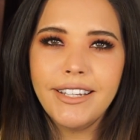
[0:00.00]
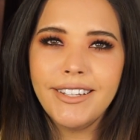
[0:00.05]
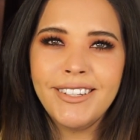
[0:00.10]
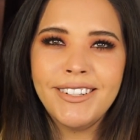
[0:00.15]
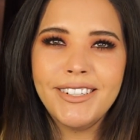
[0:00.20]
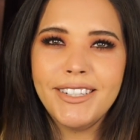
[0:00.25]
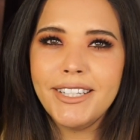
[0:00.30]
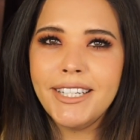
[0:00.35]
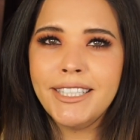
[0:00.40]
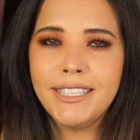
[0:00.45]

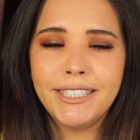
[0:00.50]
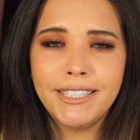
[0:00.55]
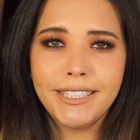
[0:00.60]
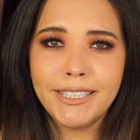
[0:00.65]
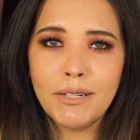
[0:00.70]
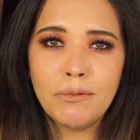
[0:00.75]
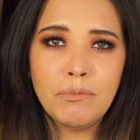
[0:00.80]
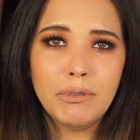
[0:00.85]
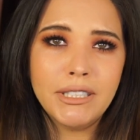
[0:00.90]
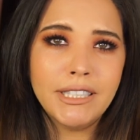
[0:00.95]
it's
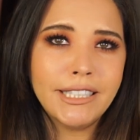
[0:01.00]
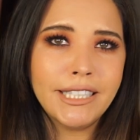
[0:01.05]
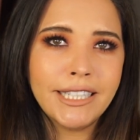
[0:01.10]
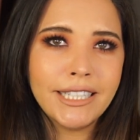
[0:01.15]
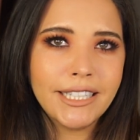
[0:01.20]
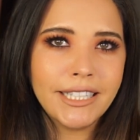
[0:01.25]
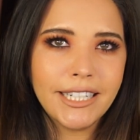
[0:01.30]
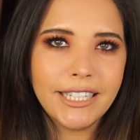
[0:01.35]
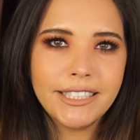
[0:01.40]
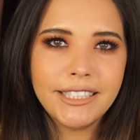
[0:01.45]
completely
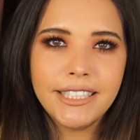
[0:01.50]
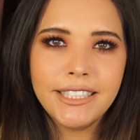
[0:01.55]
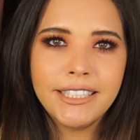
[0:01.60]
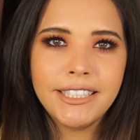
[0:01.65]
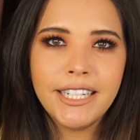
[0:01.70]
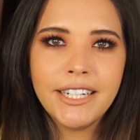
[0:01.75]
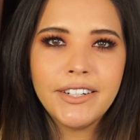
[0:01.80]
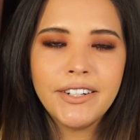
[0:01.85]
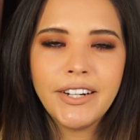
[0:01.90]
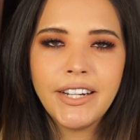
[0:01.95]

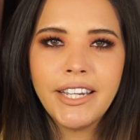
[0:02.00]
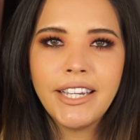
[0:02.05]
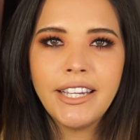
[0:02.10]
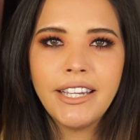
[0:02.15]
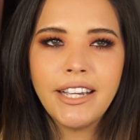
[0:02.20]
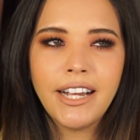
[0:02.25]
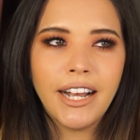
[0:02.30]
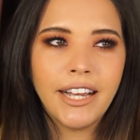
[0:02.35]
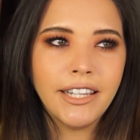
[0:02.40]
unnecessary.